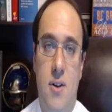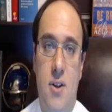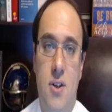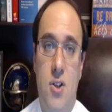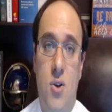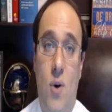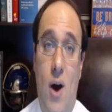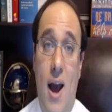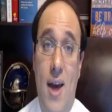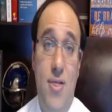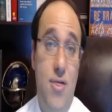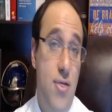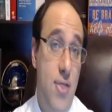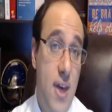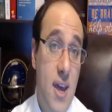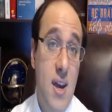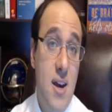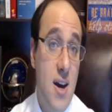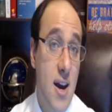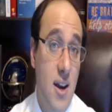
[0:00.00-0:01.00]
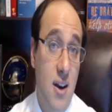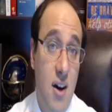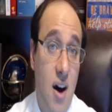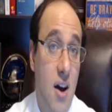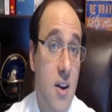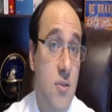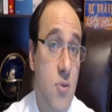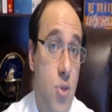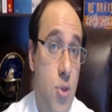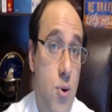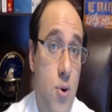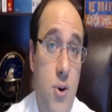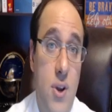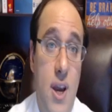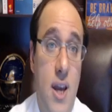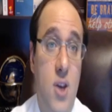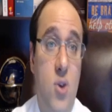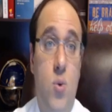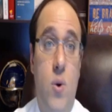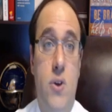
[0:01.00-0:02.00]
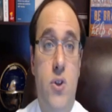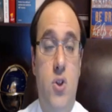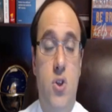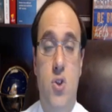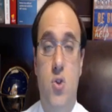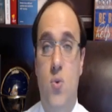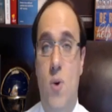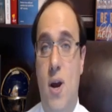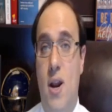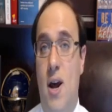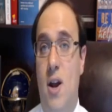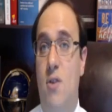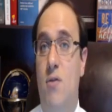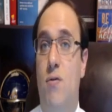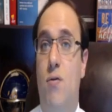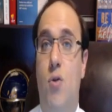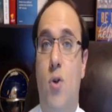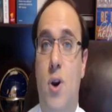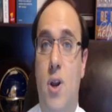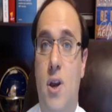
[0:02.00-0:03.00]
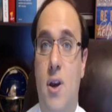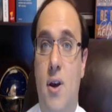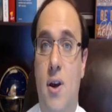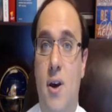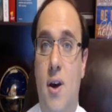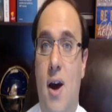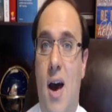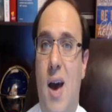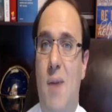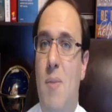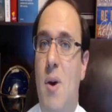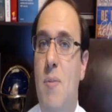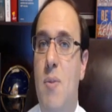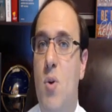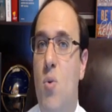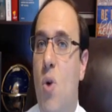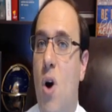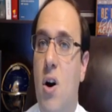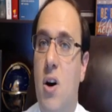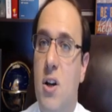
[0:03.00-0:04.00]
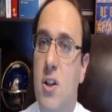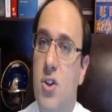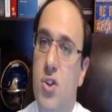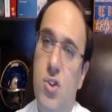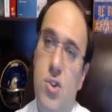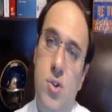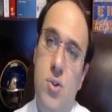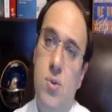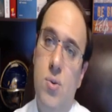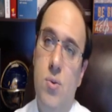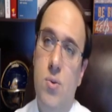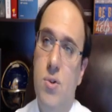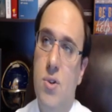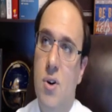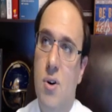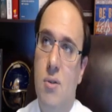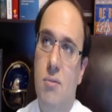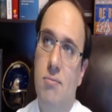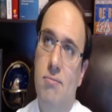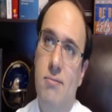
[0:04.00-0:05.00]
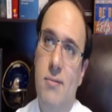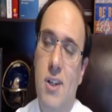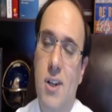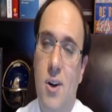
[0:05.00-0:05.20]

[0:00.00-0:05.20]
So I think I got 38 questions right out of 40. I may be wrong in 2, so,